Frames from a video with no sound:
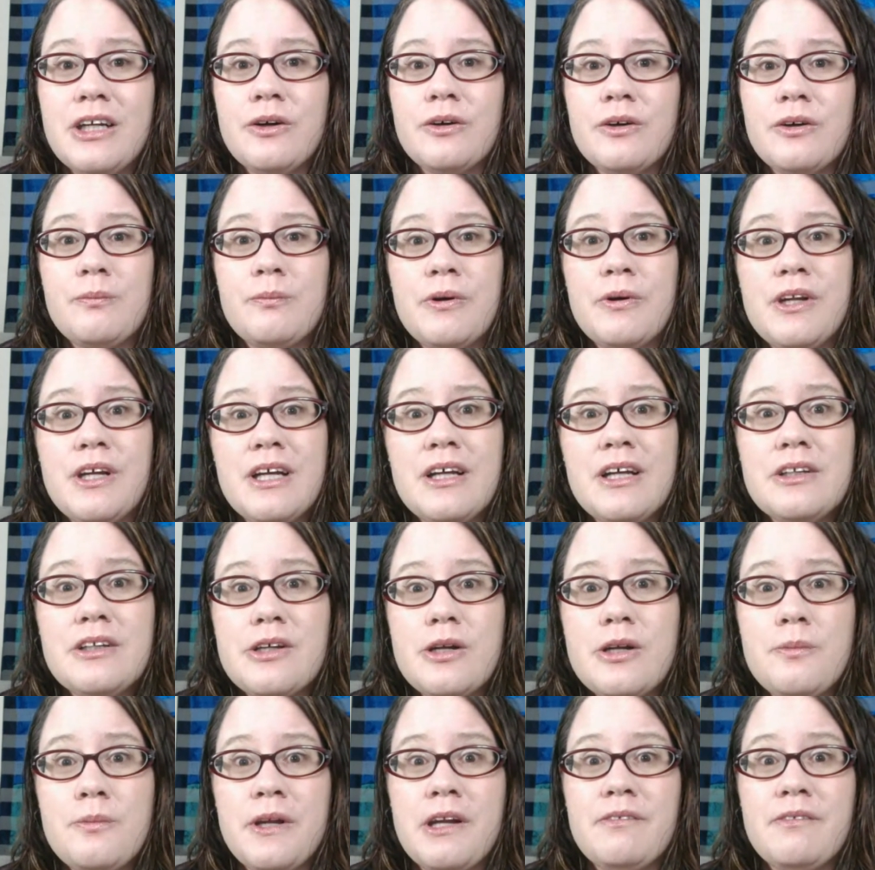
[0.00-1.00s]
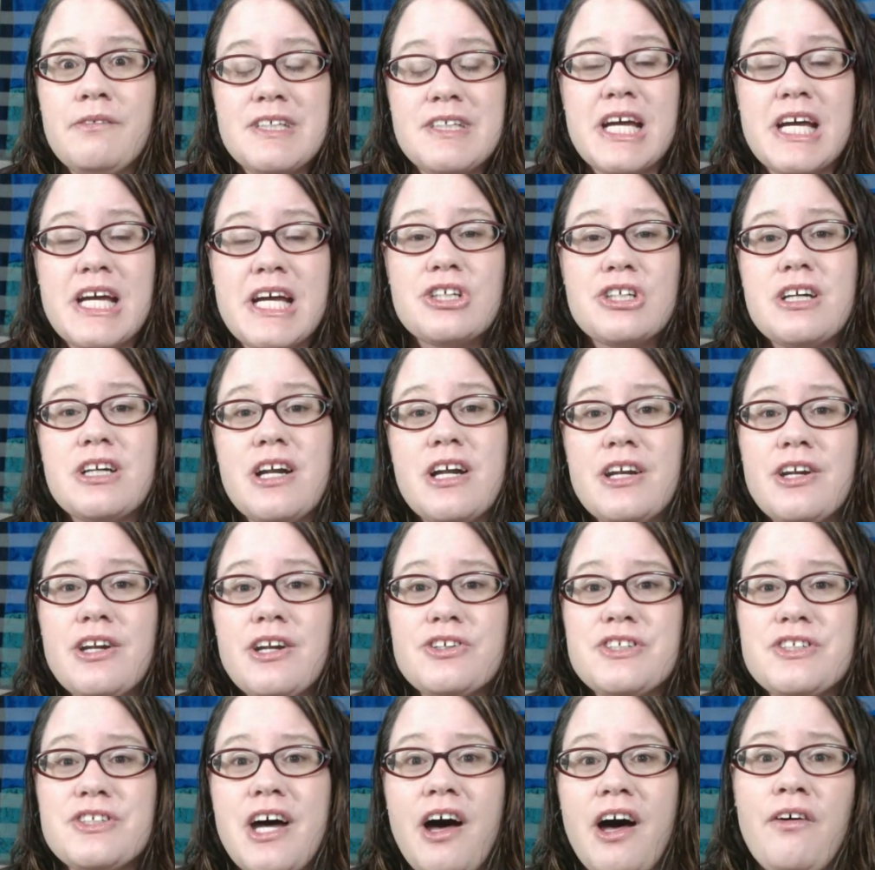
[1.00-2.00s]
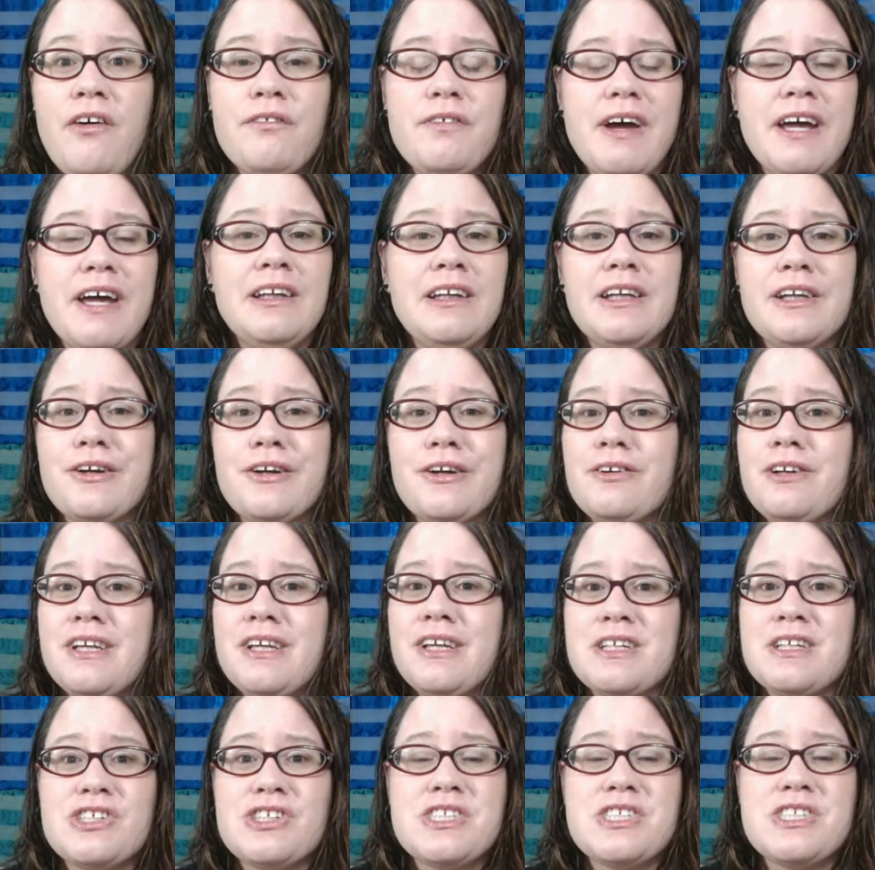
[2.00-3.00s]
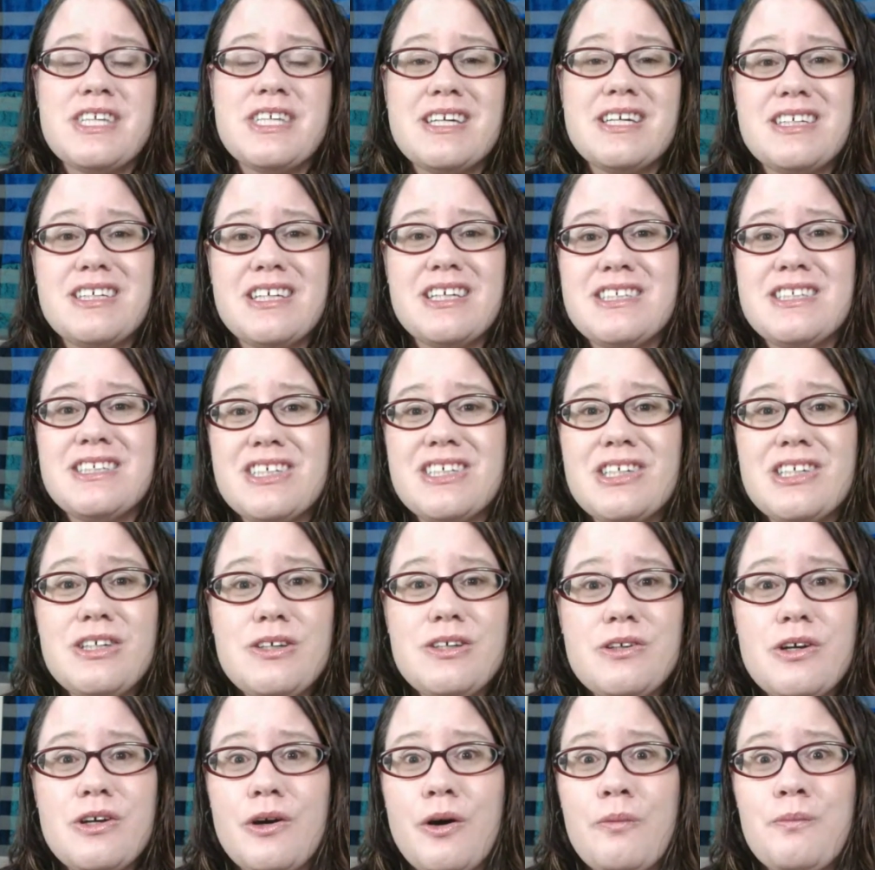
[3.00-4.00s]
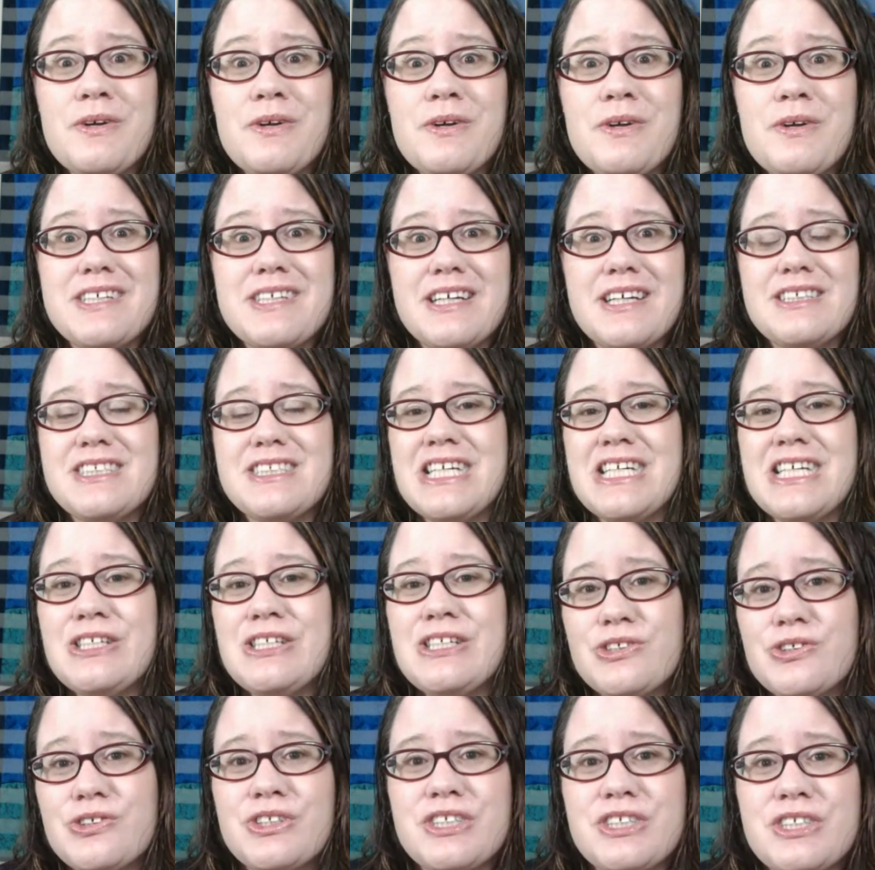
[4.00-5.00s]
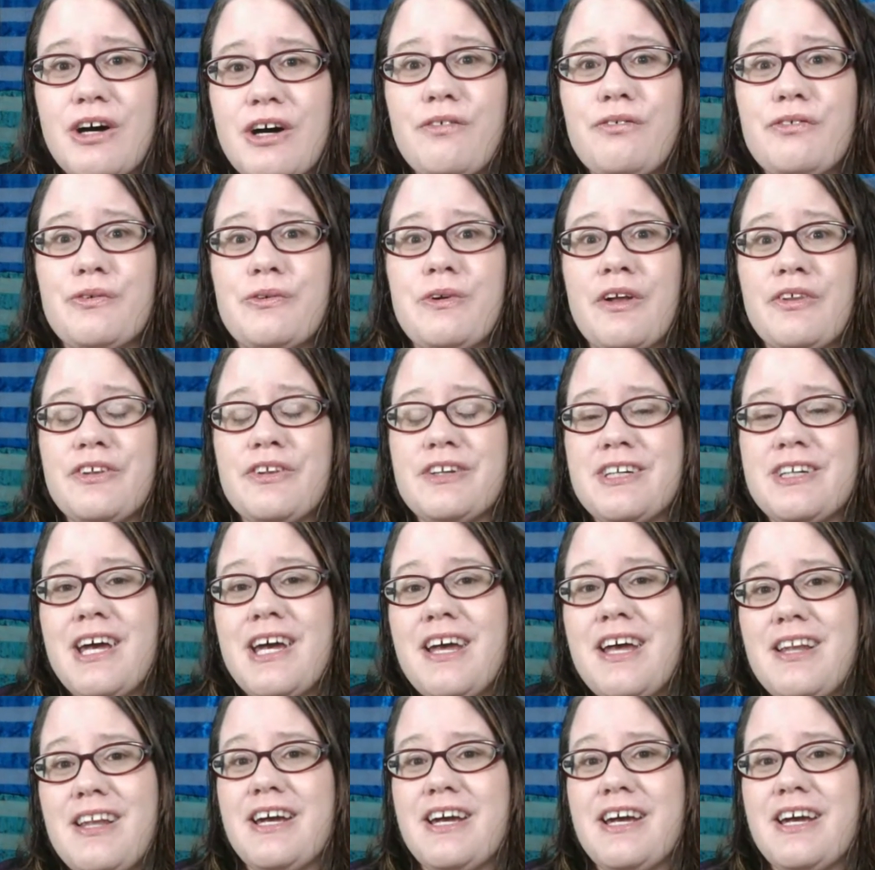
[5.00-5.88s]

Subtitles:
putting a little bit of attention on yourself, and literally just like continue to almost like tease yourself throughout the day.